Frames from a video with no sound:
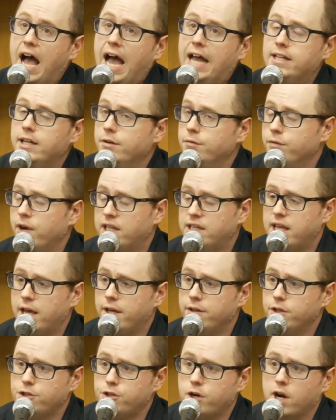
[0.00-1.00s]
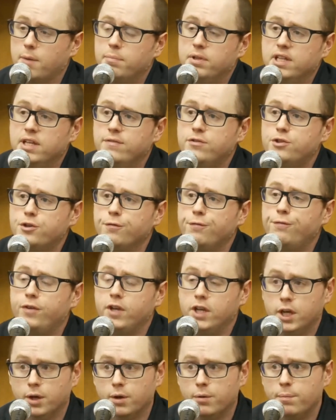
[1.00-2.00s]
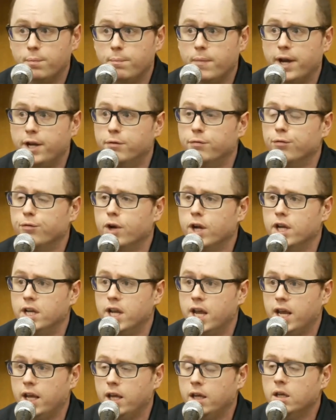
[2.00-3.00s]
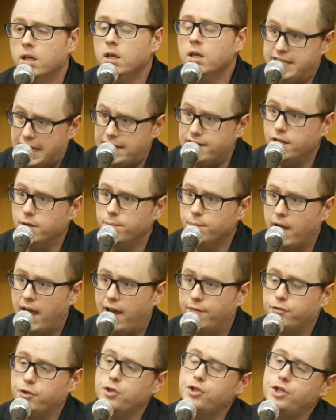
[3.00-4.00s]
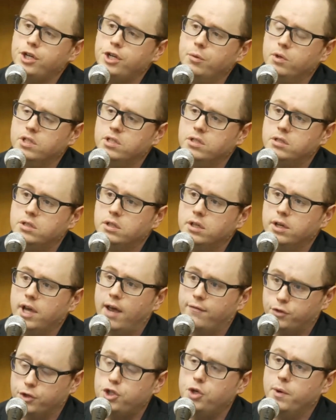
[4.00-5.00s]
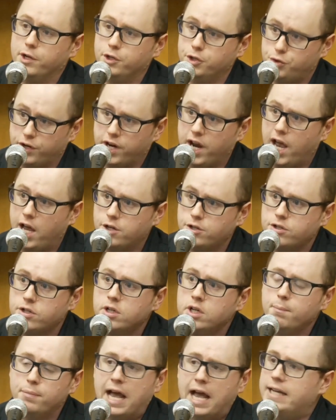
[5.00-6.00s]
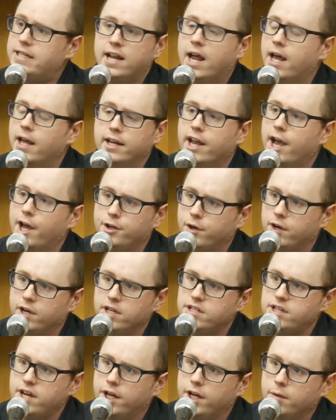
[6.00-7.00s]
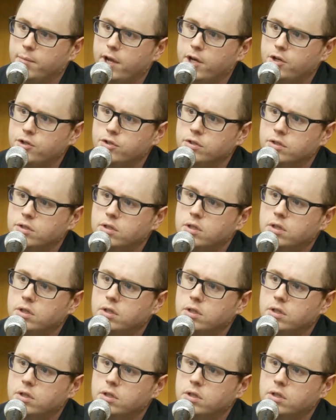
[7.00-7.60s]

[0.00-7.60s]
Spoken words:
I didn't write that in there. I believe Sophia might have written a addendum after she went and triaged, but I did not encounter any standing patients.